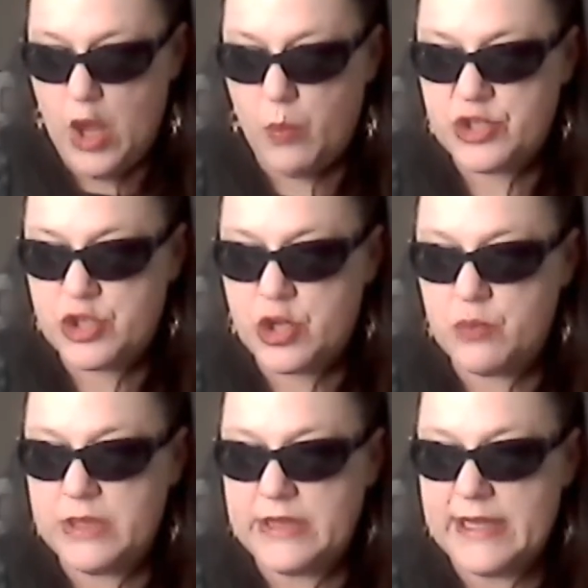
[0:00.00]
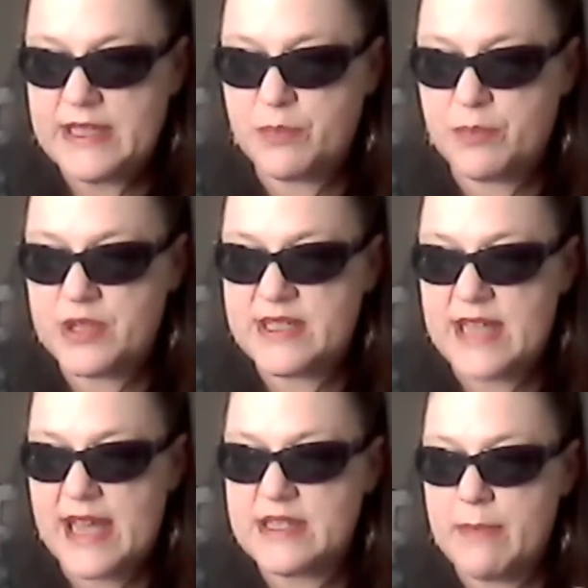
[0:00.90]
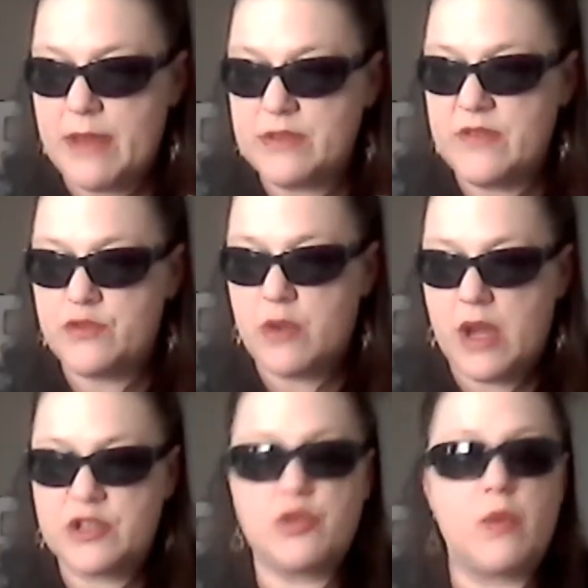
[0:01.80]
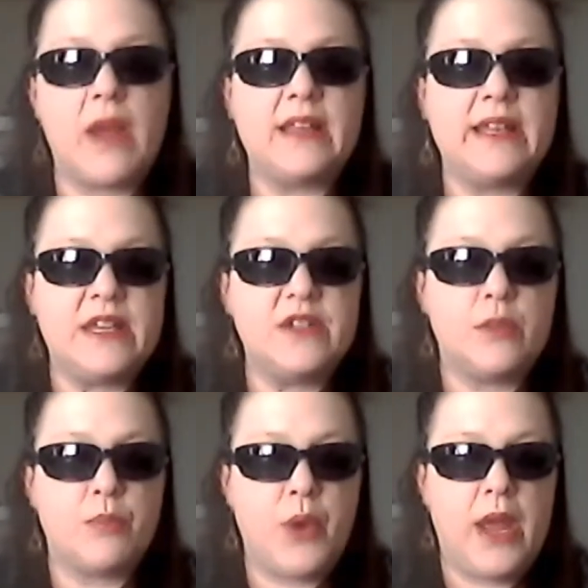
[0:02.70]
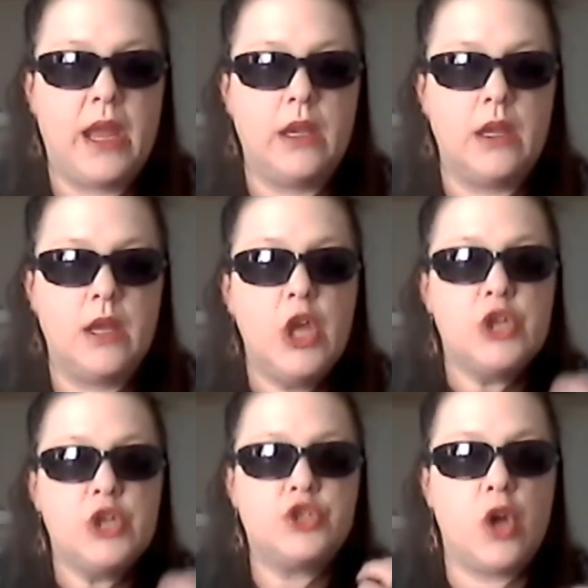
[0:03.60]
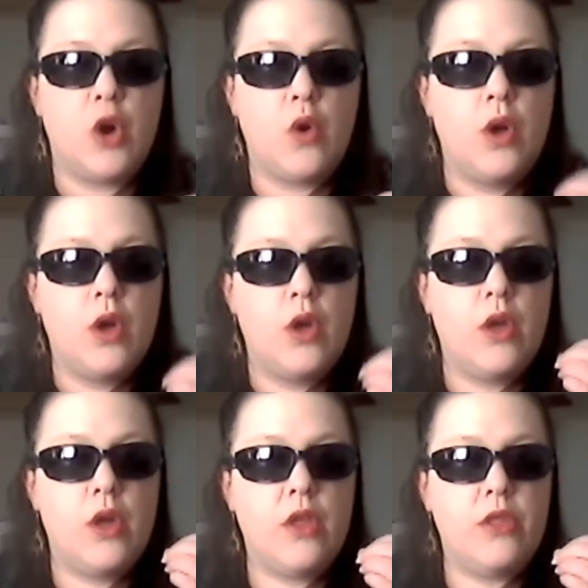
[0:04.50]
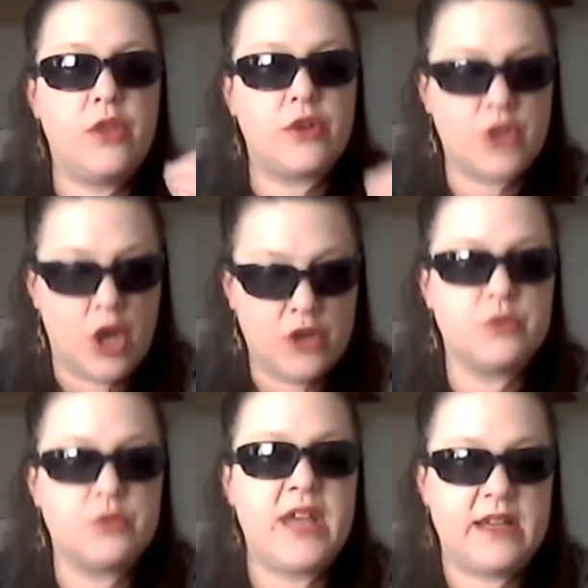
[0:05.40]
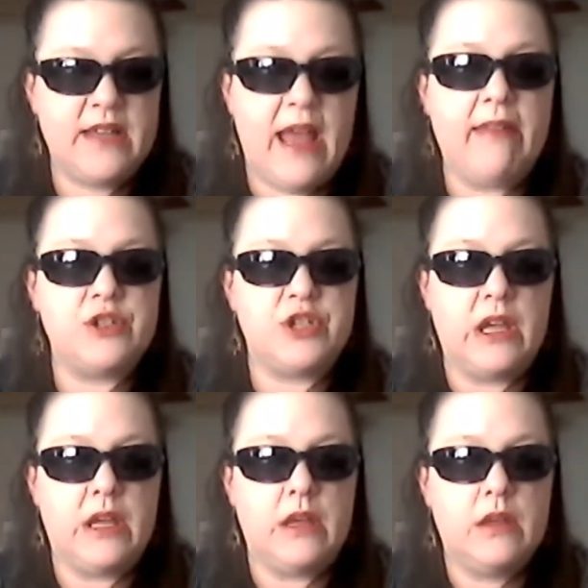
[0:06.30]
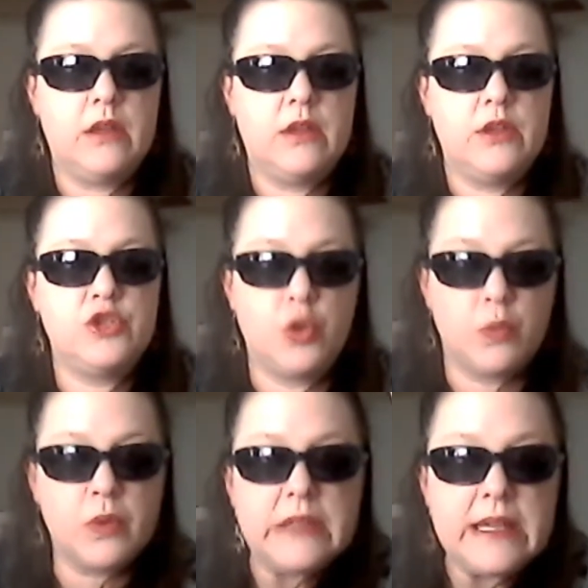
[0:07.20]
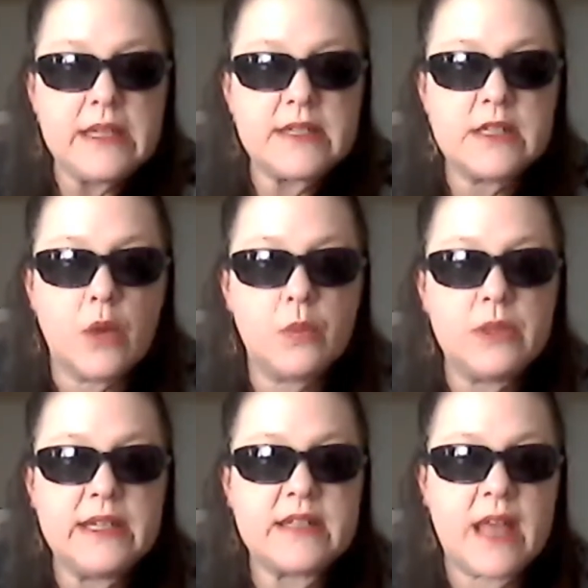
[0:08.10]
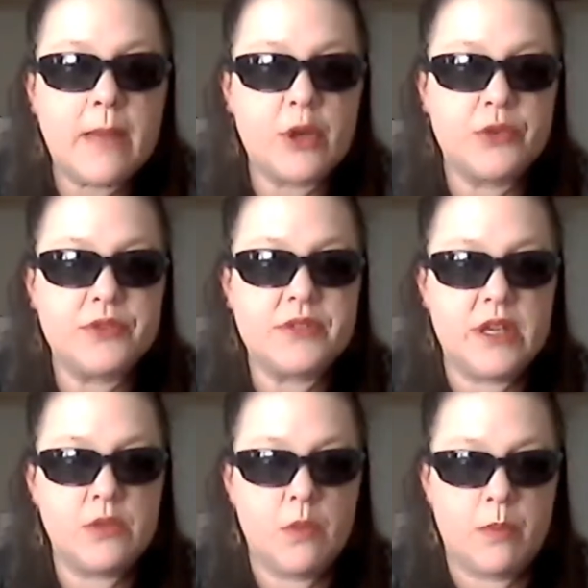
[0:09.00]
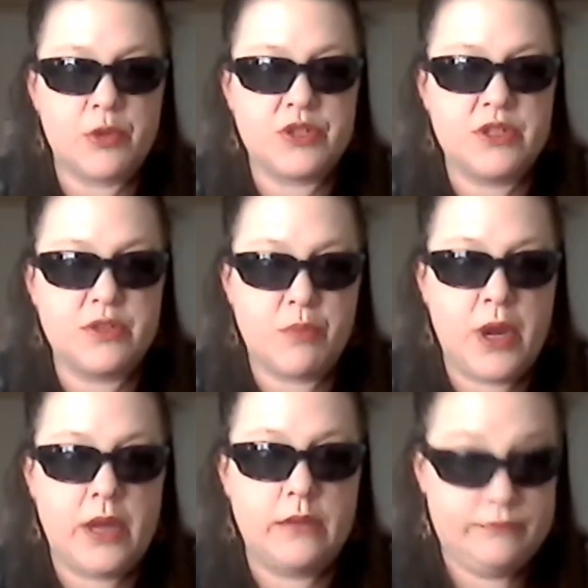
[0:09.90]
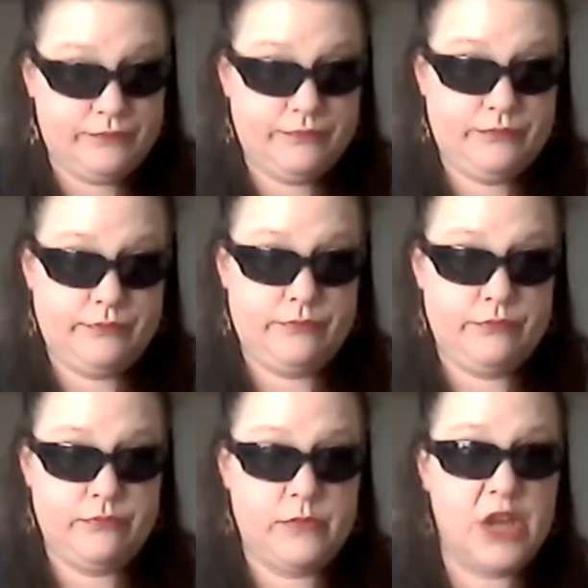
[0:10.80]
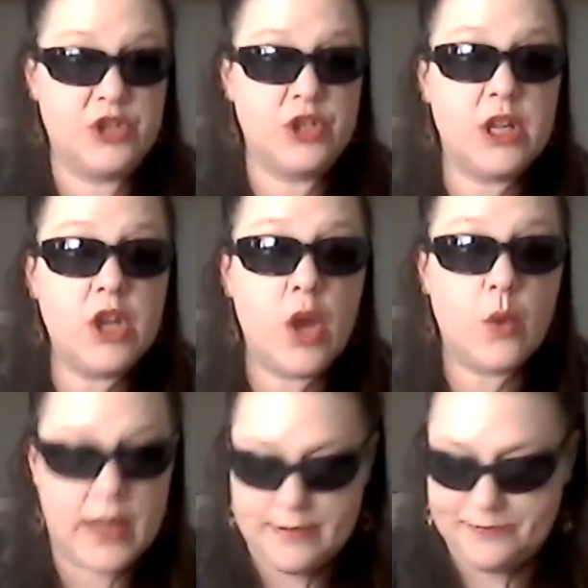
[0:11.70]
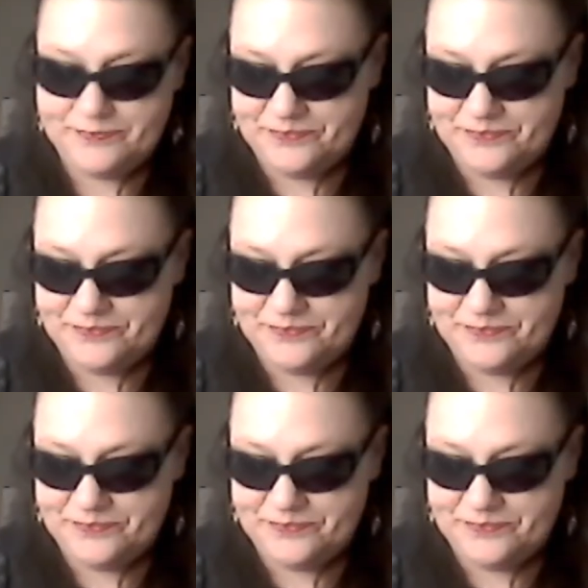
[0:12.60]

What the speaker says: which could release precise amounts of drugs directly into the brain. So there's also technology to release slow-release chemicals into a person's brain. In case you didn't know that.